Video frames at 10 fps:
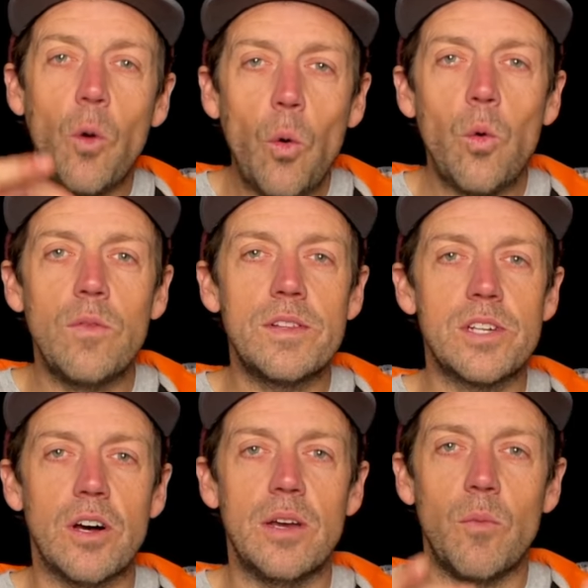all of the
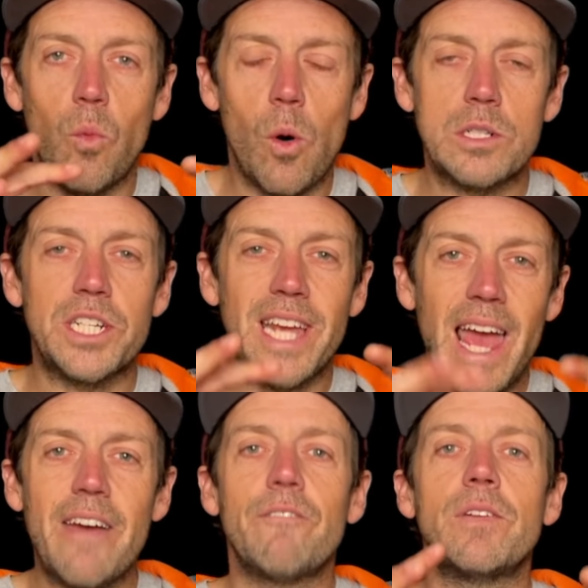time watching
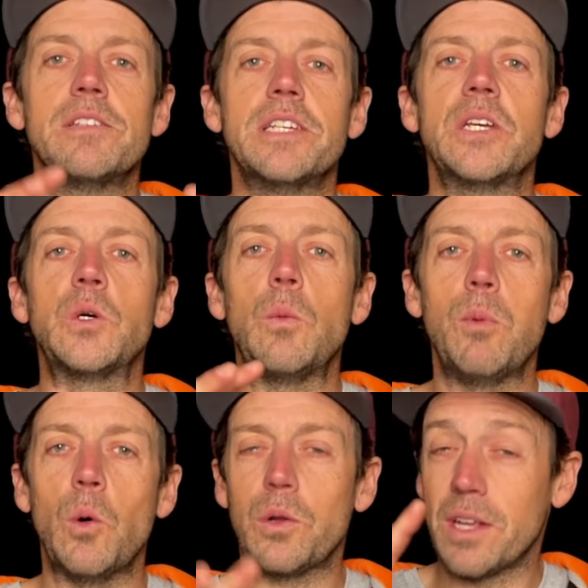every single
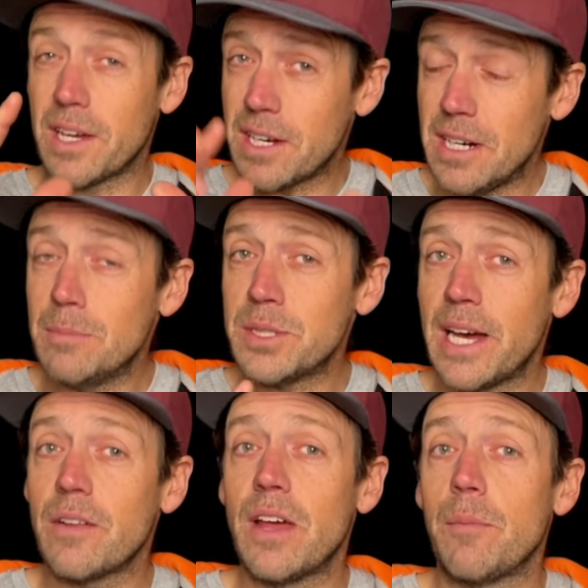board that comes out
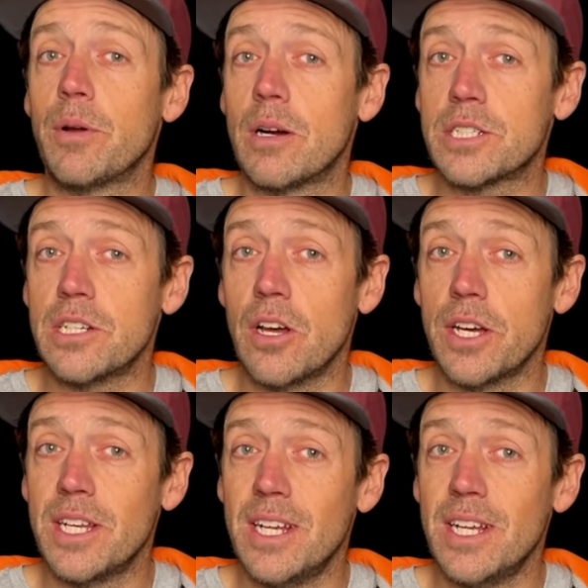of that production line